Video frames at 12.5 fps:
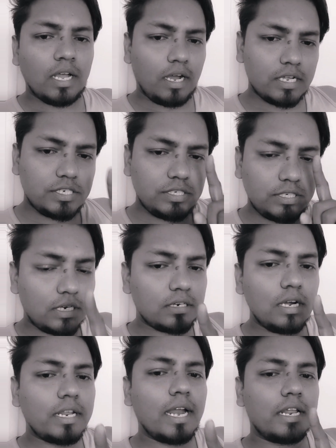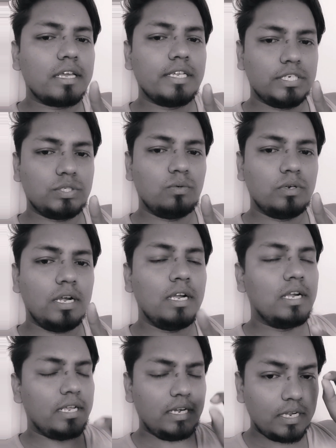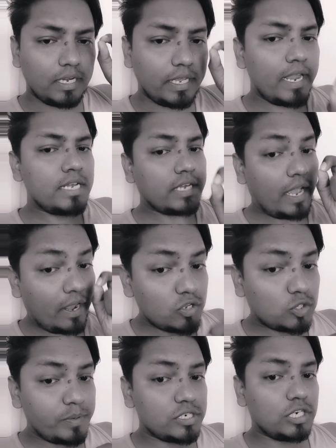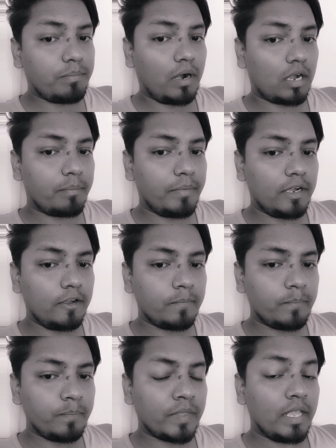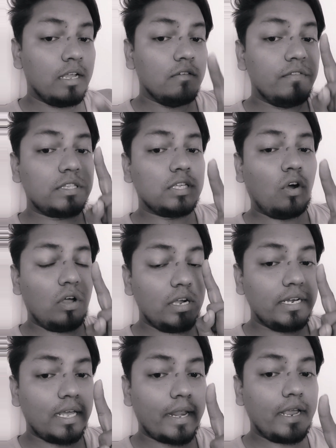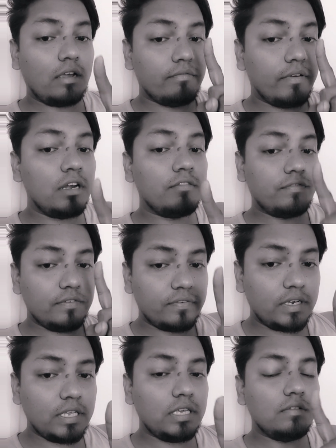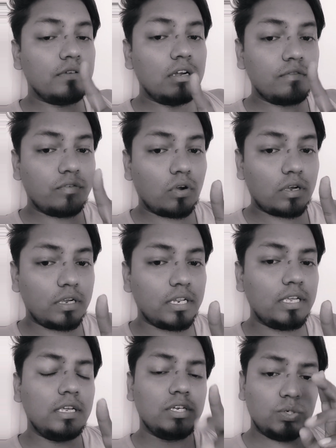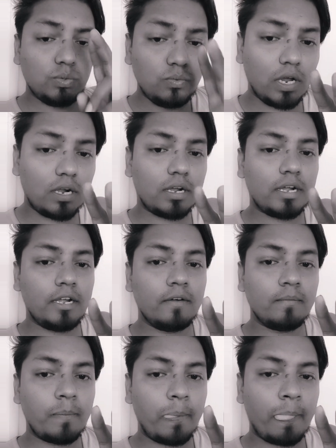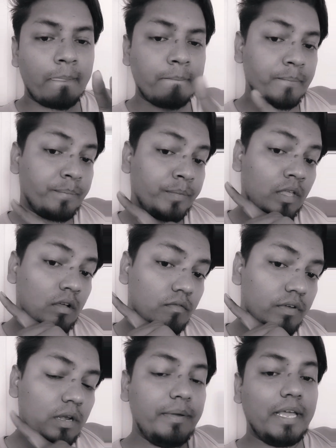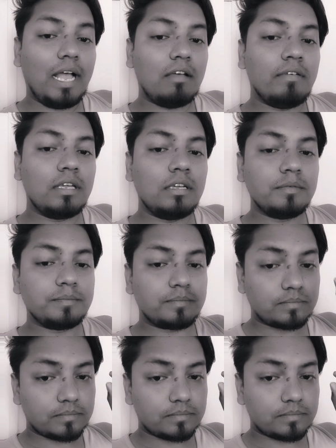A general category student in GATE Aerospace Department with All India rank 150, 140, 200 will be having